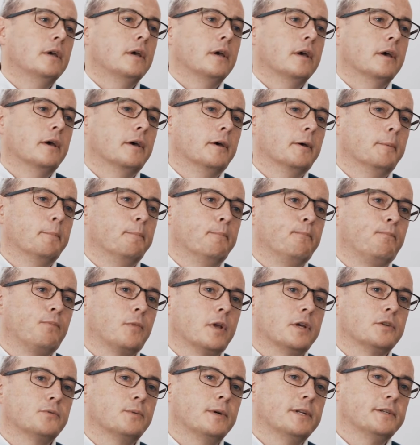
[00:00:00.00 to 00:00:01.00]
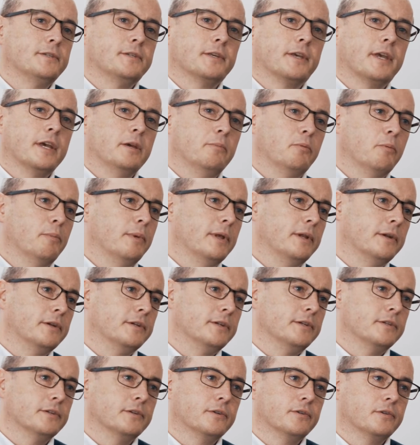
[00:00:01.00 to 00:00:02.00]
as well as the
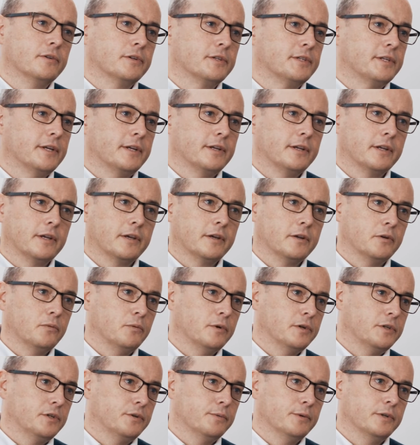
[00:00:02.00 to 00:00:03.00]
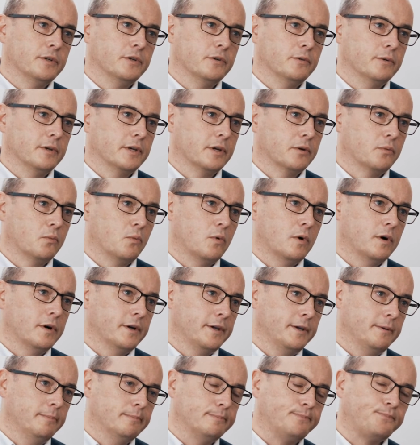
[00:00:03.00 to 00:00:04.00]
capabilities and understanding kind of what you were doing and
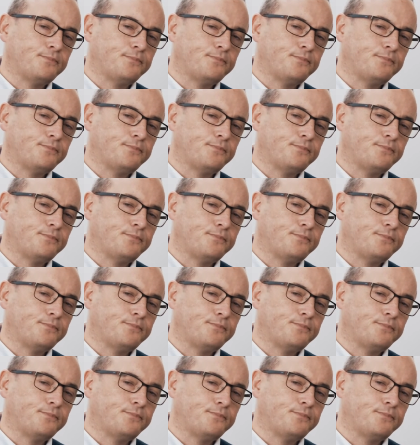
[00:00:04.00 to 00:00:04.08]
why.